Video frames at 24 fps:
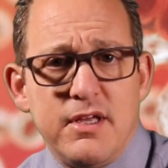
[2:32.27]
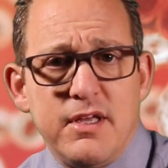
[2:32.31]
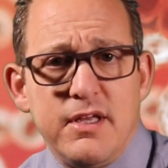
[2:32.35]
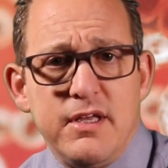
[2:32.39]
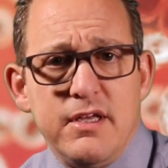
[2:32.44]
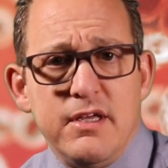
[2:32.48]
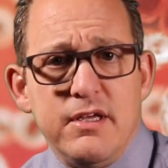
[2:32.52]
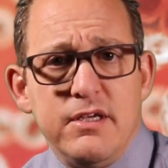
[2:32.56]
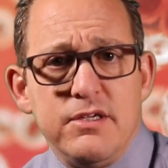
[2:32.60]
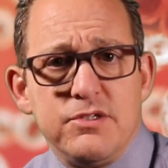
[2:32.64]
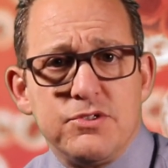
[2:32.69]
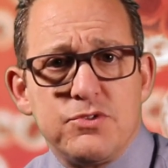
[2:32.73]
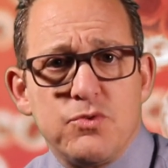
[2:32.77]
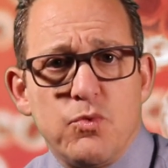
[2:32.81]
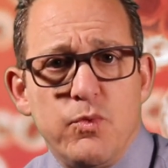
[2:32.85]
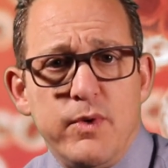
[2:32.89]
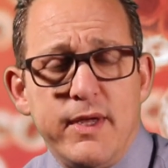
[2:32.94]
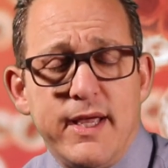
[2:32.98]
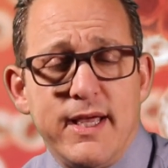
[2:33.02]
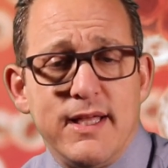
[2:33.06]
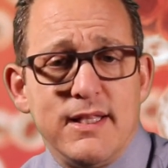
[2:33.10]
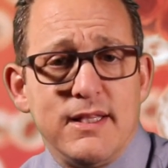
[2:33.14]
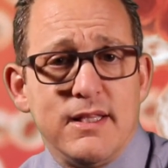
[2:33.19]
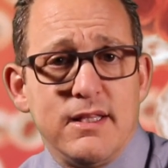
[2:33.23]
is we
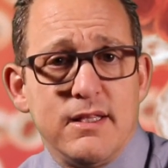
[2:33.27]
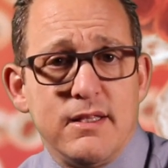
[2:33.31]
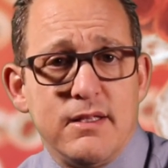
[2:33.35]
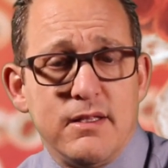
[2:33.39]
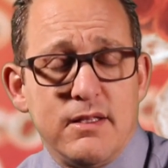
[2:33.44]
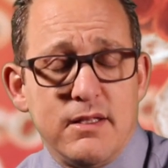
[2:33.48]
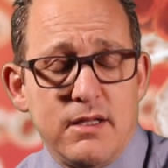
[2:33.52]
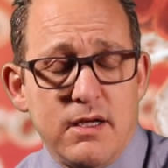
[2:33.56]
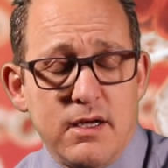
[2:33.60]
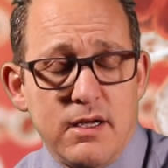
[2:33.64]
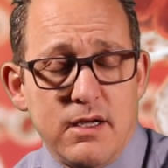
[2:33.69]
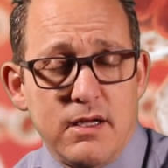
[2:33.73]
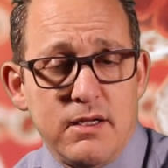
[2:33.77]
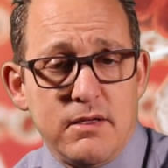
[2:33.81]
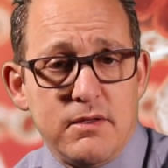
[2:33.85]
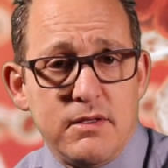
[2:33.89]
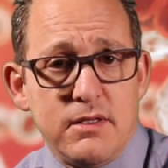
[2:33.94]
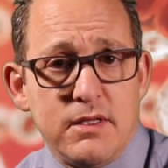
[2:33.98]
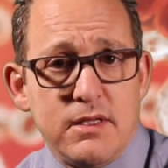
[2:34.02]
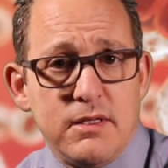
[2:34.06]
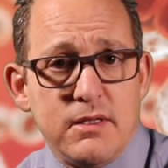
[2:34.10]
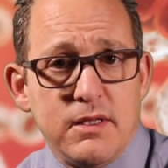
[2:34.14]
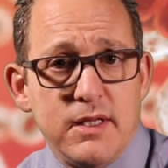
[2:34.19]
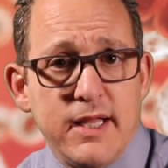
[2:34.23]
get
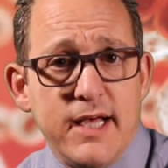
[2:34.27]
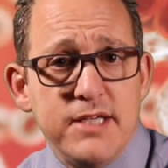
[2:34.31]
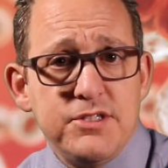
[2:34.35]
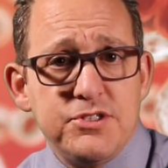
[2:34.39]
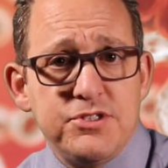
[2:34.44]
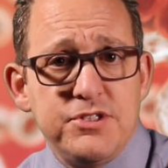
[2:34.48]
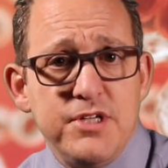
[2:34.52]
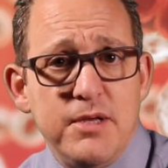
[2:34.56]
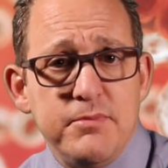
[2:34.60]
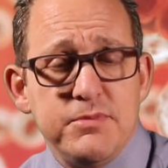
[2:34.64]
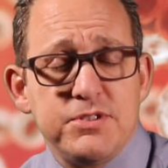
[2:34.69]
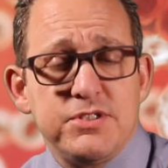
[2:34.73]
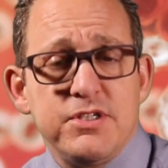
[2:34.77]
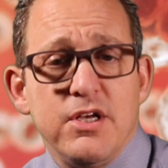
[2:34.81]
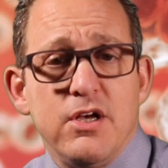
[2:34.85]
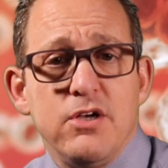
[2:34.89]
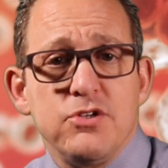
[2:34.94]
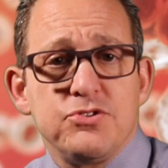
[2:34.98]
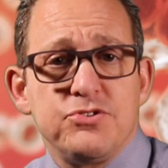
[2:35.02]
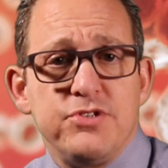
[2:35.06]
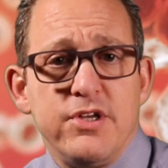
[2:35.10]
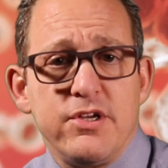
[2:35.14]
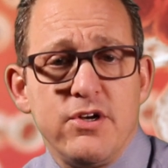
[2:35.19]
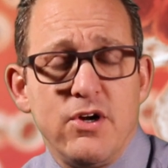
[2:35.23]
less stem
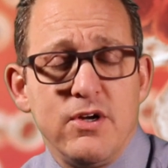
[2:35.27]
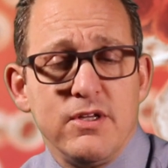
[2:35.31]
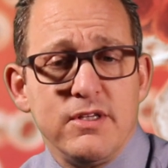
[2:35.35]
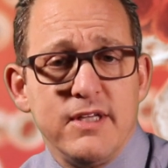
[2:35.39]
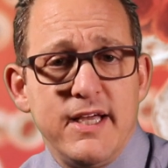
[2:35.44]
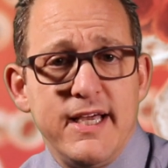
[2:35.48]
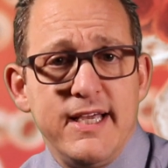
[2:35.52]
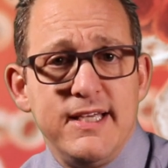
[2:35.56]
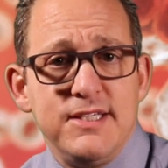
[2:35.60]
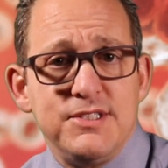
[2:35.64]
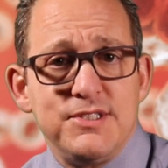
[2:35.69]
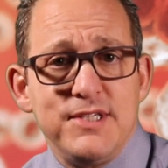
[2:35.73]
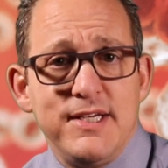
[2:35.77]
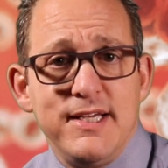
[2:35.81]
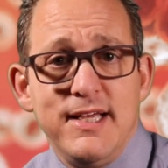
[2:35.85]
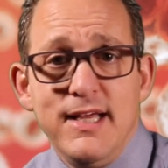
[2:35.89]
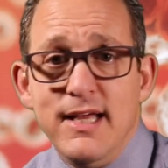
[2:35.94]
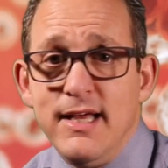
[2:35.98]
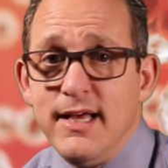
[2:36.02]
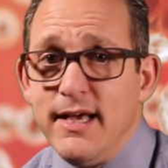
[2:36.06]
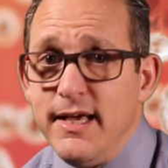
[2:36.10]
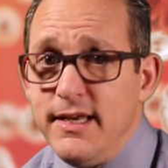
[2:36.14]
cells that are lazy,